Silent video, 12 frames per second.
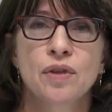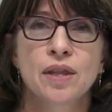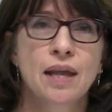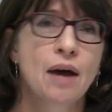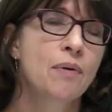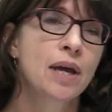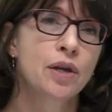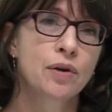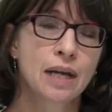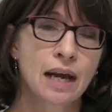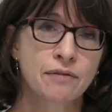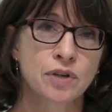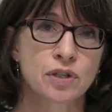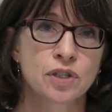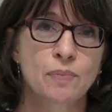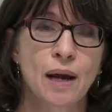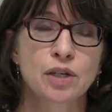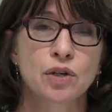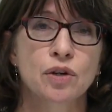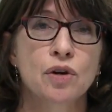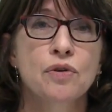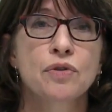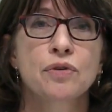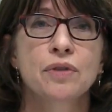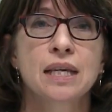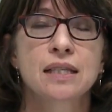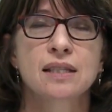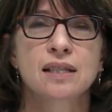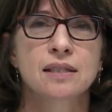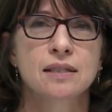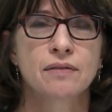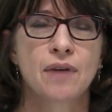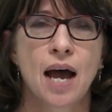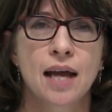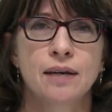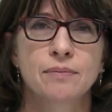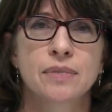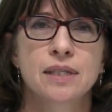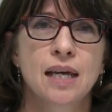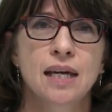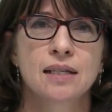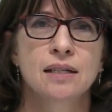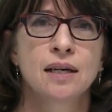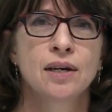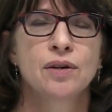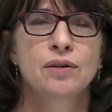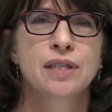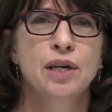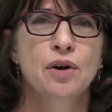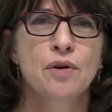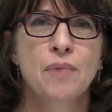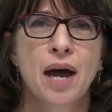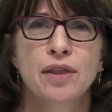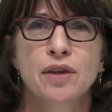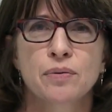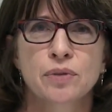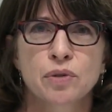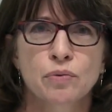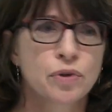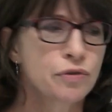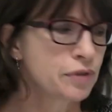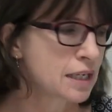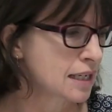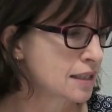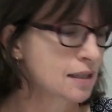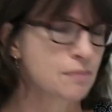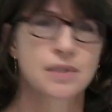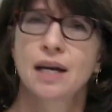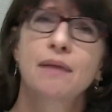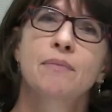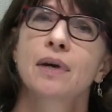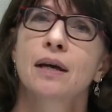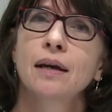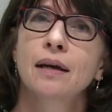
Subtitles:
then that way you can have your inspector go through these list of items that was like, oh my, there was a roof leak at some time.